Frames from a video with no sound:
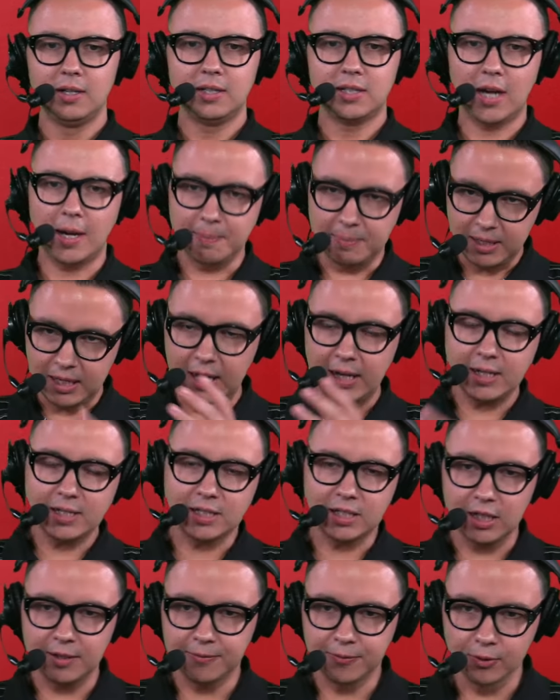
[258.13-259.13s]
Type
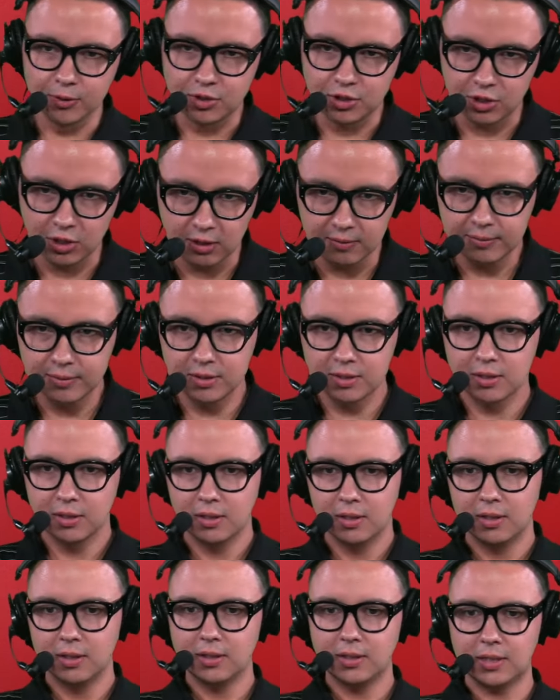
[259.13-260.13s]
KC for Chiefs.
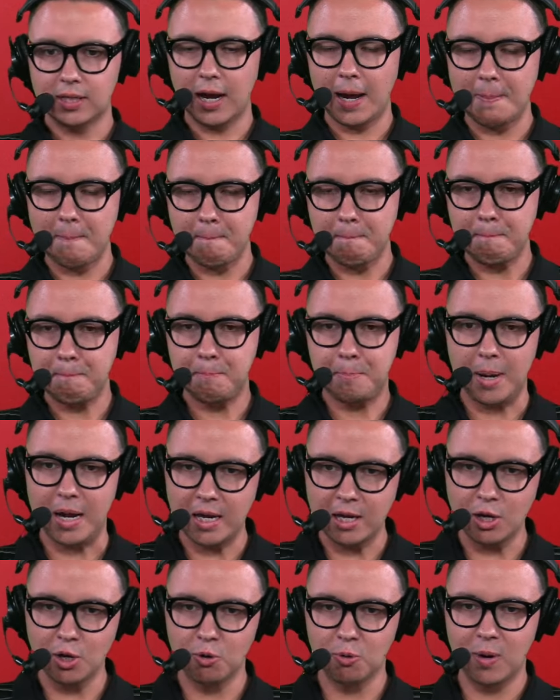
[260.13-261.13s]
Type
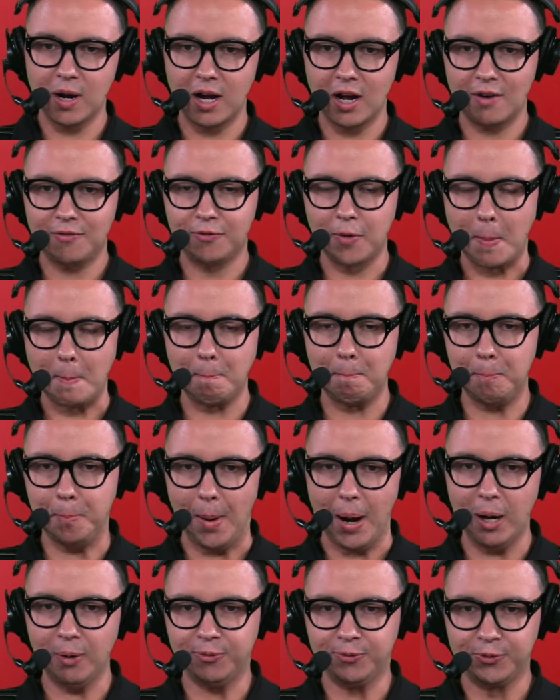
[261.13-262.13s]
BUF,
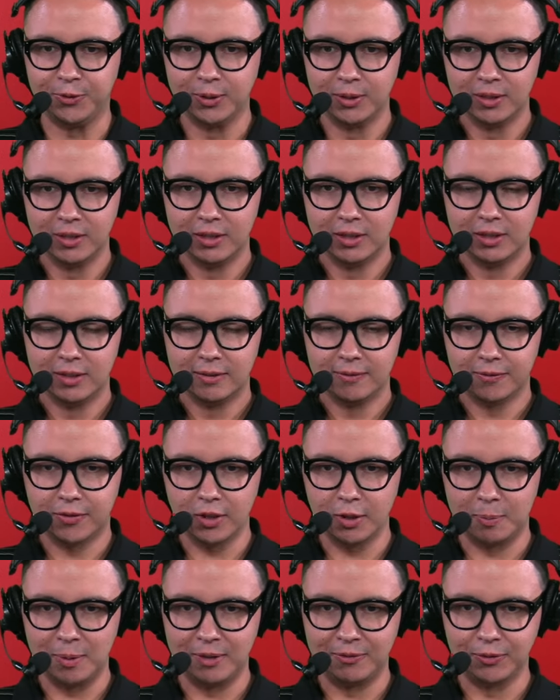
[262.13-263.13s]
buff,
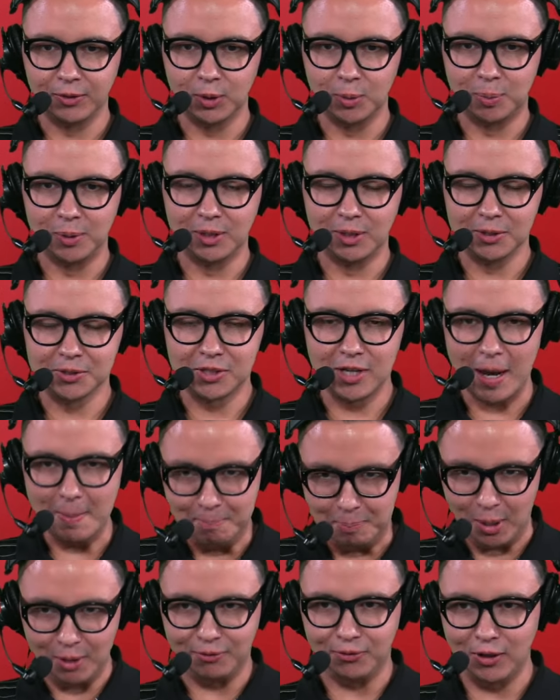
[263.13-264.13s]
for the Buffalo Bills.
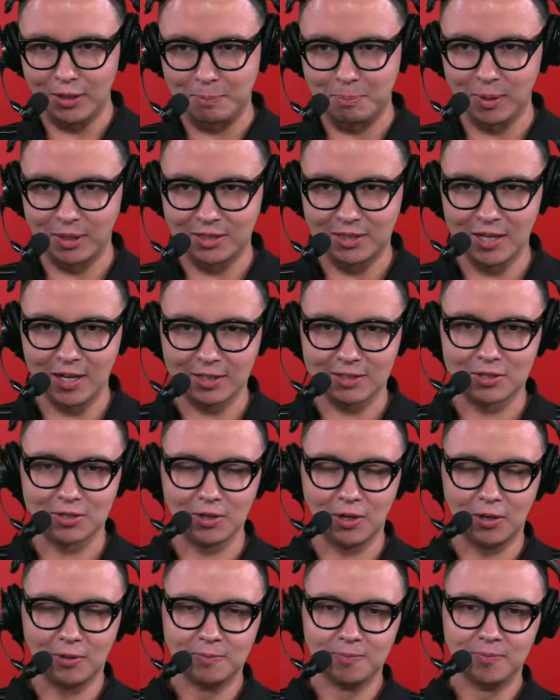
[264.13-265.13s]
Not buff like Big Tex,
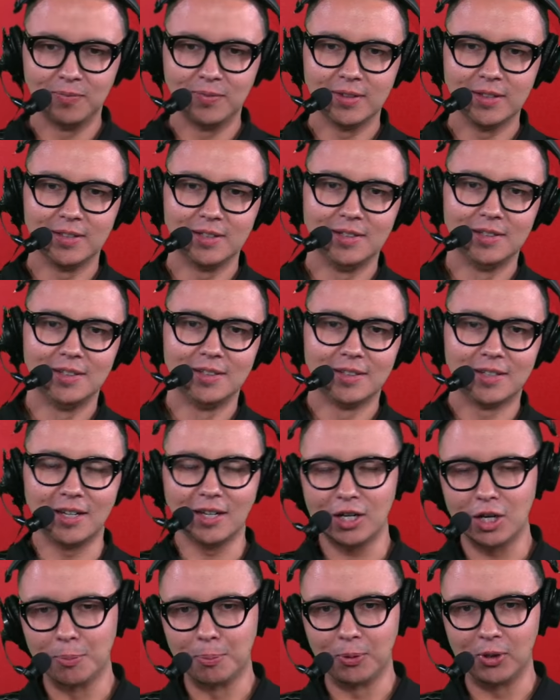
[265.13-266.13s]
though.
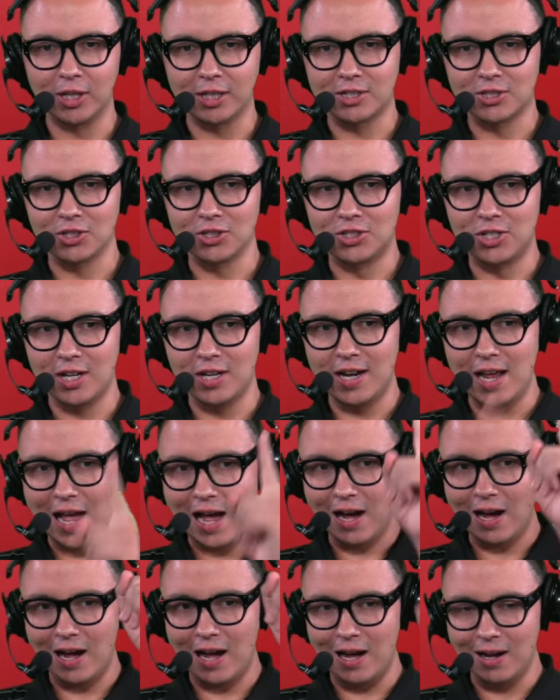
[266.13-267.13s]
Get your predictions in
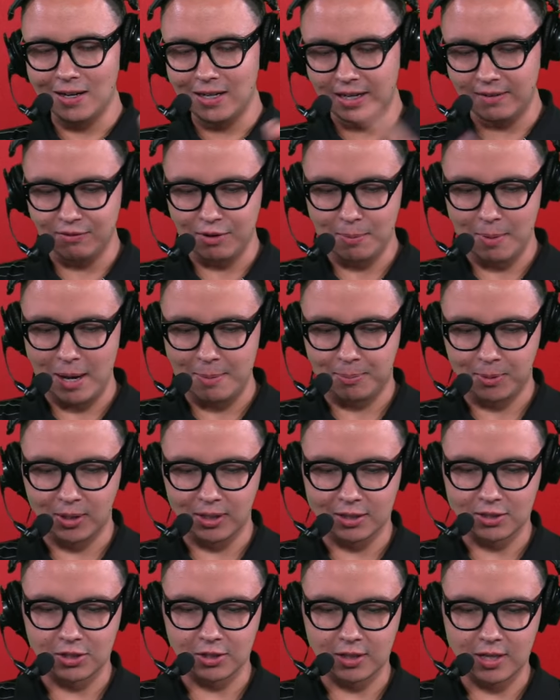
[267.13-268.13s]
now. I'll give you my
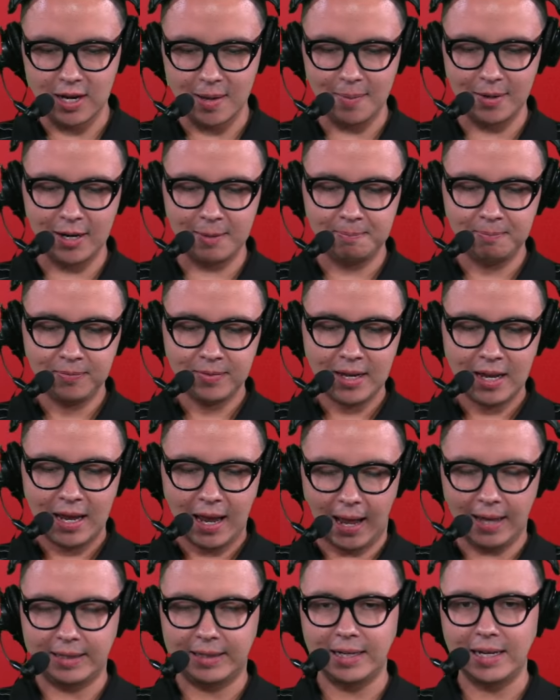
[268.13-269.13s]
prediction coming up
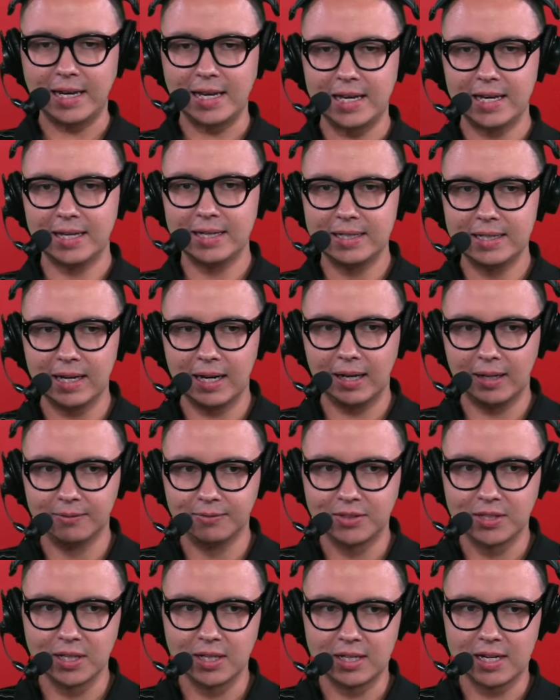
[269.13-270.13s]
at the end
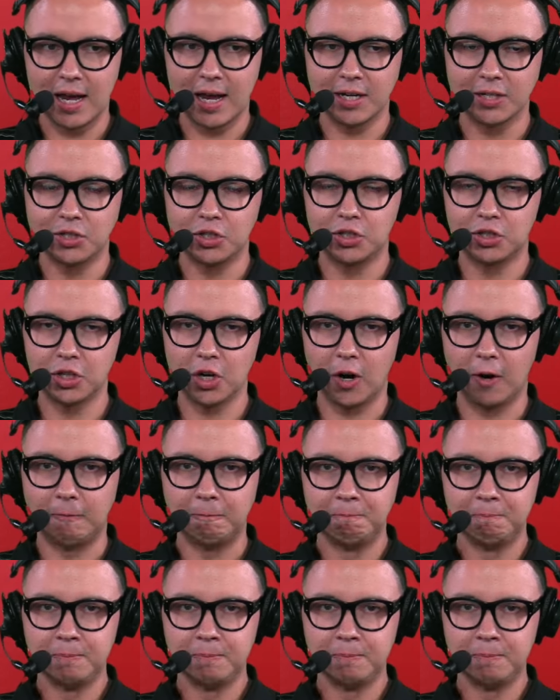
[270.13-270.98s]
of today's show.